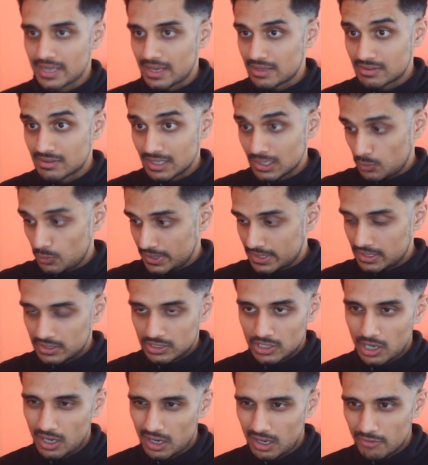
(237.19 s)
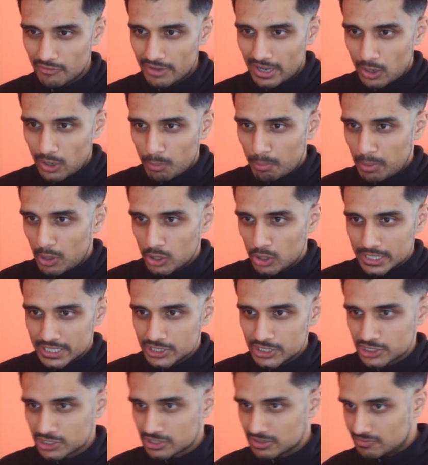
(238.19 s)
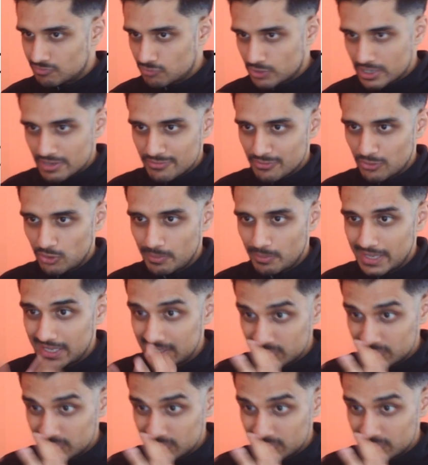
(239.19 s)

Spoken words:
I think we could carve out, polish, and reformat,